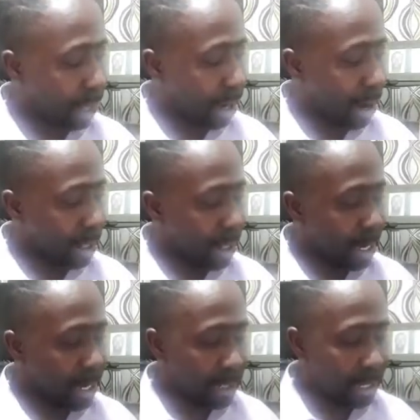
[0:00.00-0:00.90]
Her
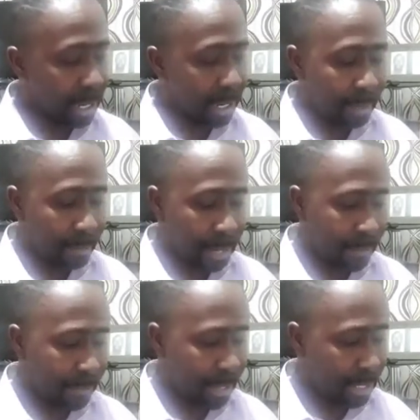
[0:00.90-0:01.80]
Excellency Madam
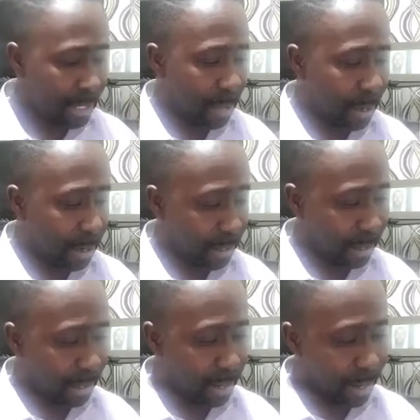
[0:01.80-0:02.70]
Fatima
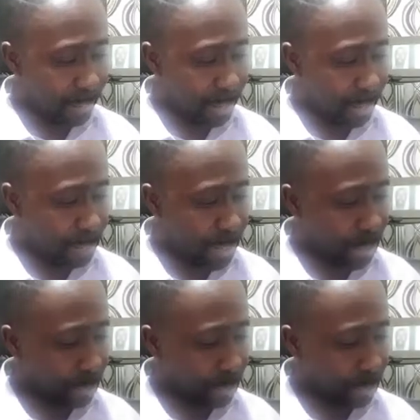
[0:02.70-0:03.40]
Bio.